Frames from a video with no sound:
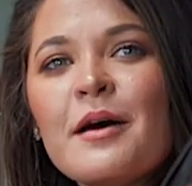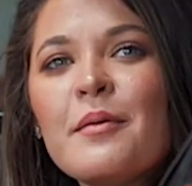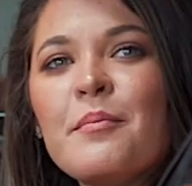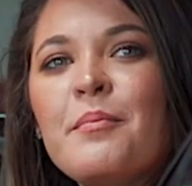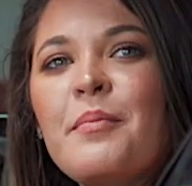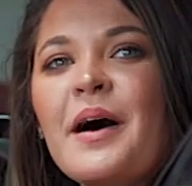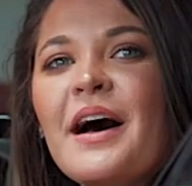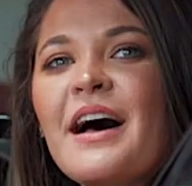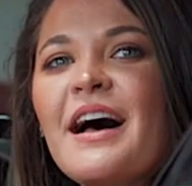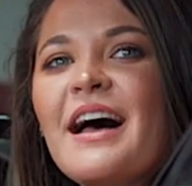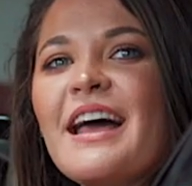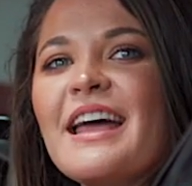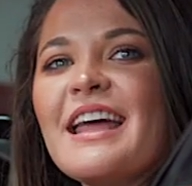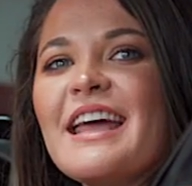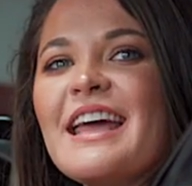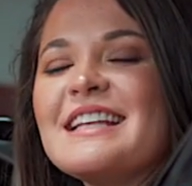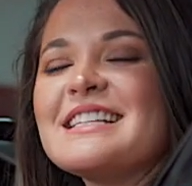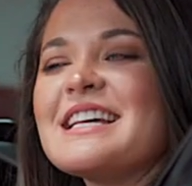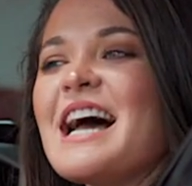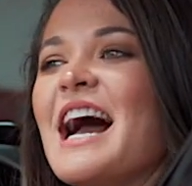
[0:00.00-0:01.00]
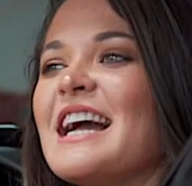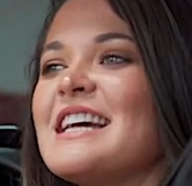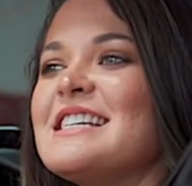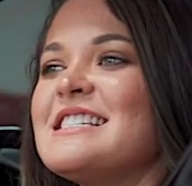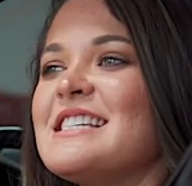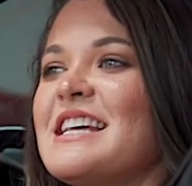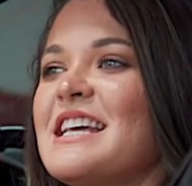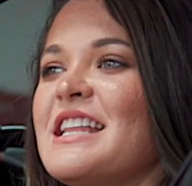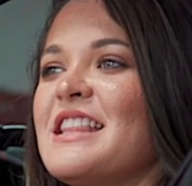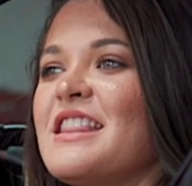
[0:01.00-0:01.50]
but it
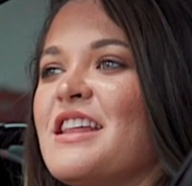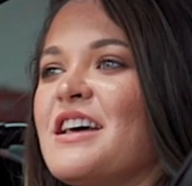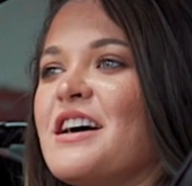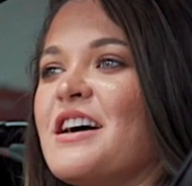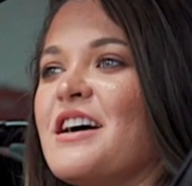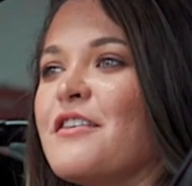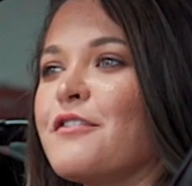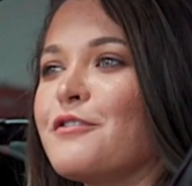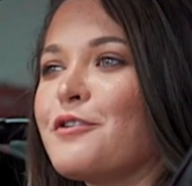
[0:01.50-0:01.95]
ties in the